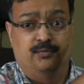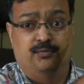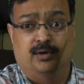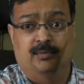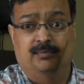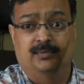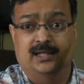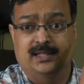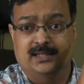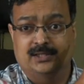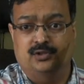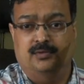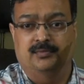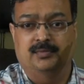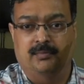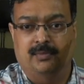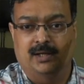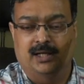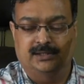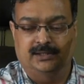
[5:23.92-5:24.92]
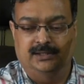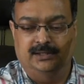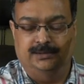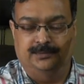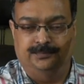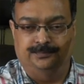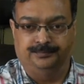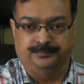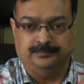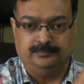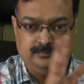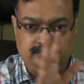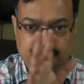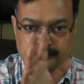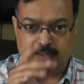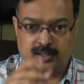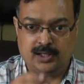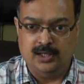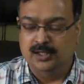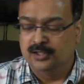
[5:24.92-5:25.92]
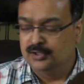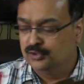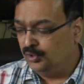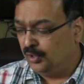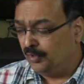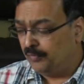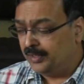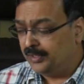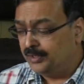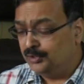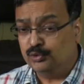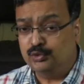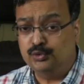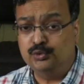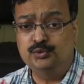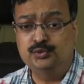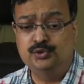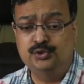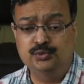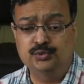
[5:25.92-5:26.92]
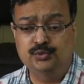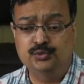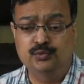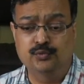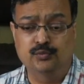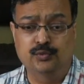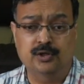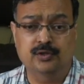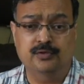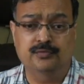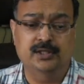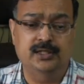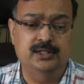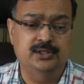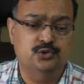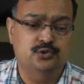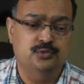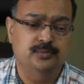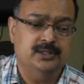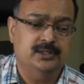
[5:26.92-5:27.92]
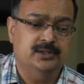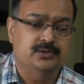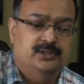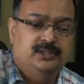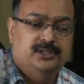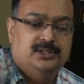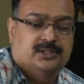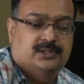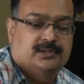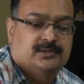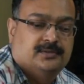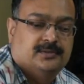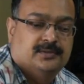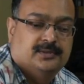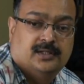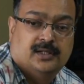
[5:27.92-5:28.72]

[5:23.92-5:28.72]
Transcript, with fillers: from the rest of the brass sheet. So now I introduce you to one of the instruments which